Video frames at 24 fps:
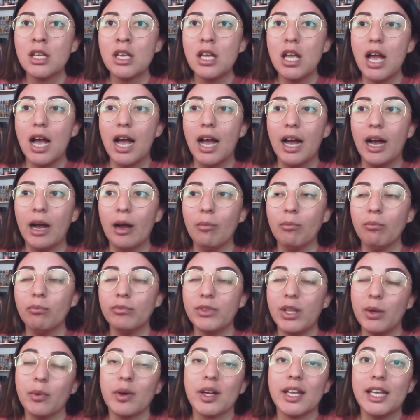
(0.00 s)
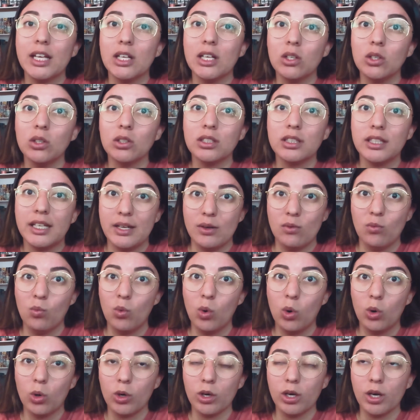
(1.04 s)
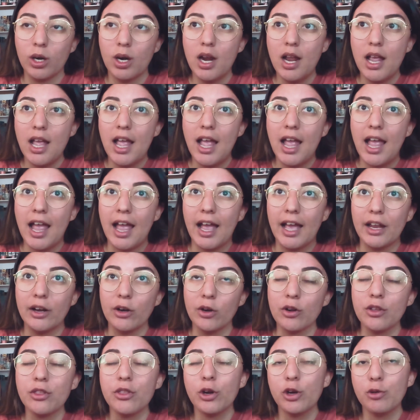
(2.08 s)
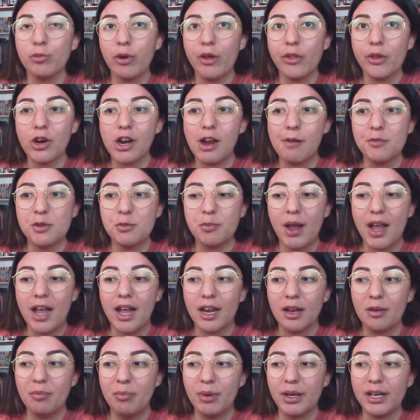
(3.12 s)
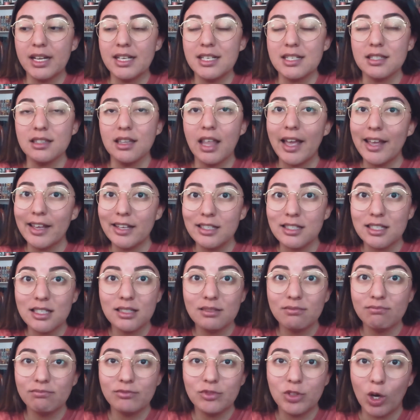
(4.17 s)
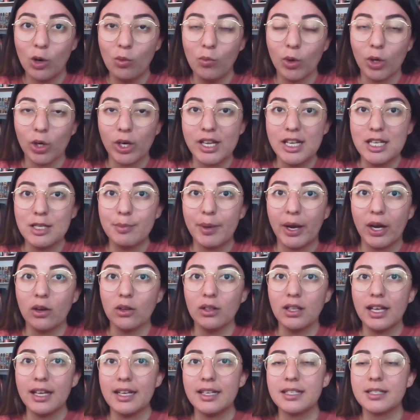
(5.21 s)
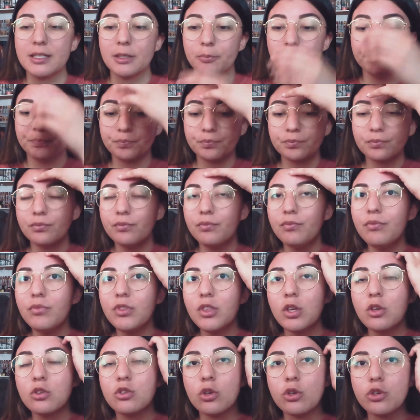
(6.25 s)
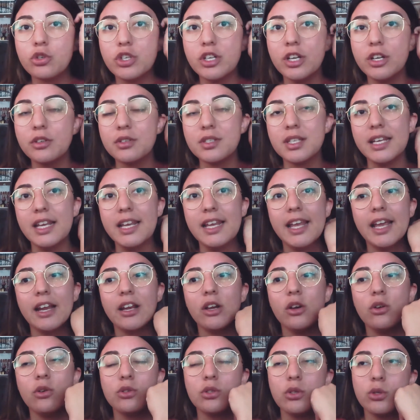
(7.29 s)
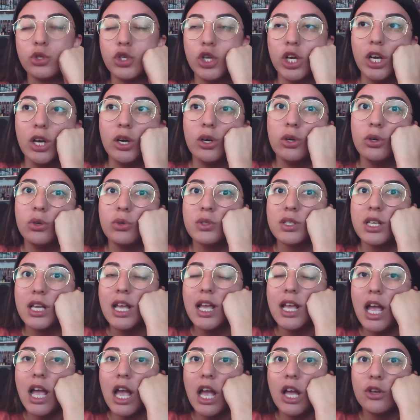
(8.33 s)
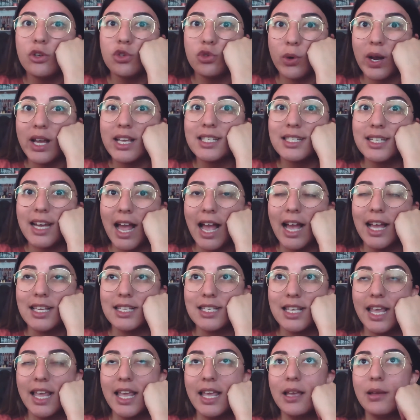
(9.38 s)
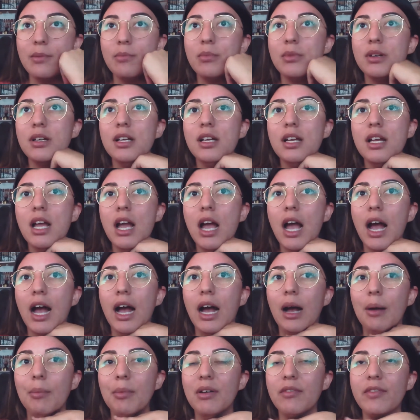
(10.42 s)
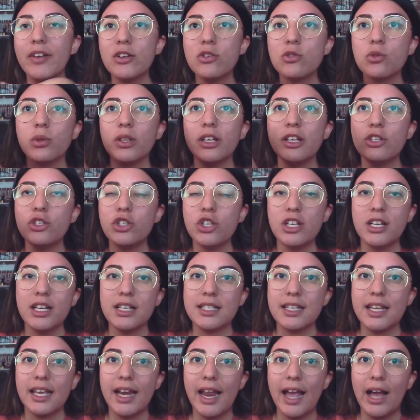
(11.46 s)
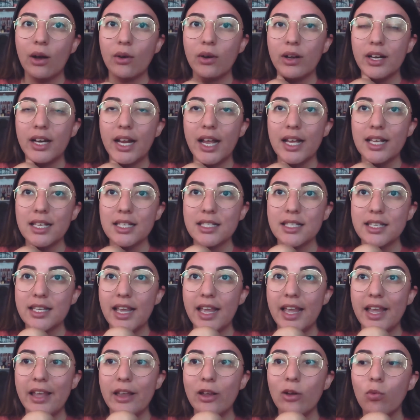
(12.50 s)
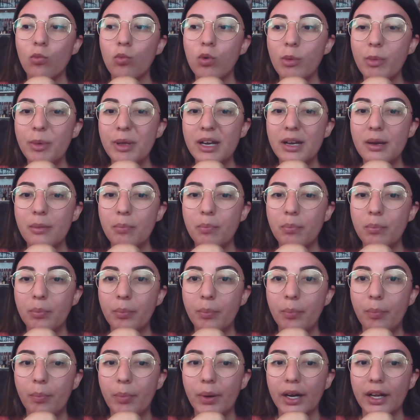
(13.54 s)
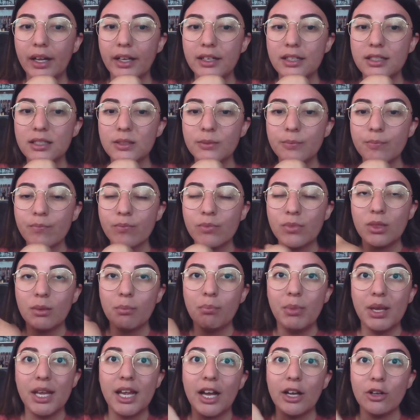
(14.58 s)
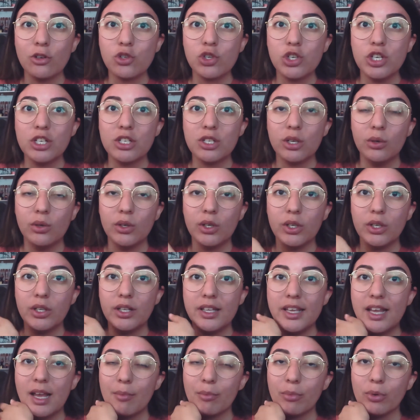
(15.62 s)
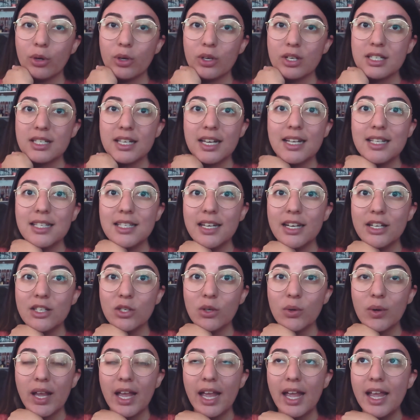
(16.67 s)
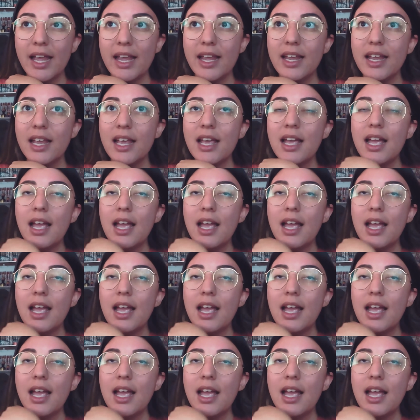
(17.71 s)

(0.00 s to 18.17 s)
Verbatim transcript: Um, they were killed in war, and her third brother comes back, but his legs don't work, he's paralyzed. So she knows that he can't go, so she goes dressed as him. Um, eventually, she does get outed as a woman, but because she's so good, the emperor decides that it's okay.